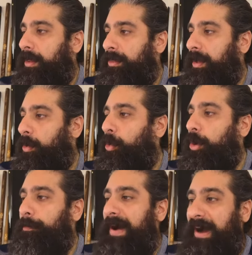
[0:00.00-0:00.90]
The
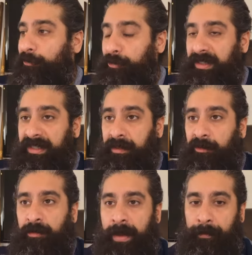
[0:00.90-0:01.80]
all-powerful
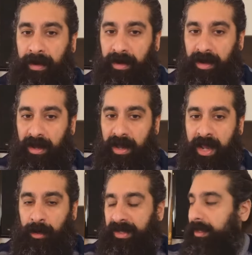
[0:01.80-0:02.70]
leader. Remember,
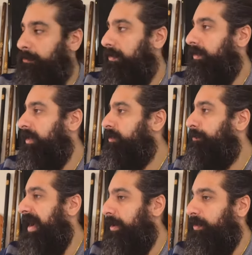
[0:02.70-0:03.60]
Elohim is
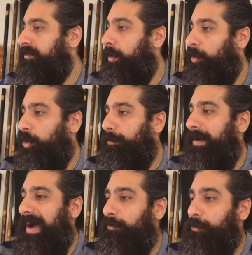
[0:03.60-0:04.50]
powers. The
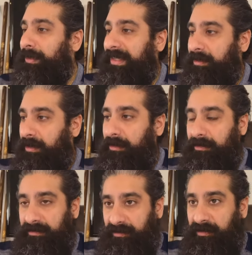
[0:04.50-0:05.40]
all-powerful leader,
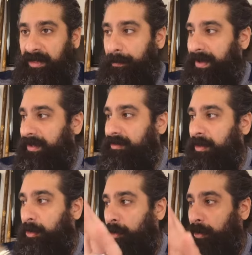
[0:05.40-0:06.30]
Lamed.
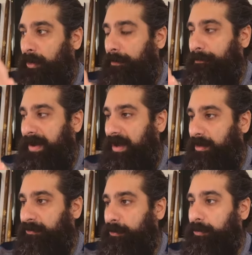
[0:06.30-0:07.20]
The
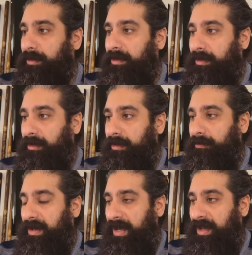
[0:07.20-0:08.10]
all-powerful
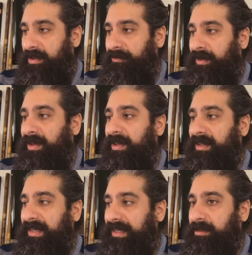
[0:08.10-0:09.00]
Aleph,
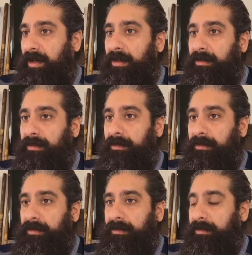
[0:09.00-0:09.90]
leader.
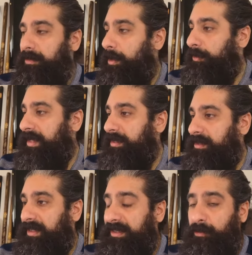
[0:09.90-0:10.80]
Okay,
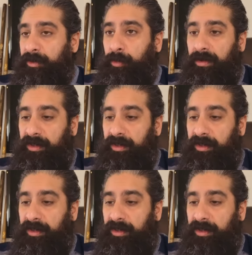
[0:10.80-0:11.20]
the leader is what?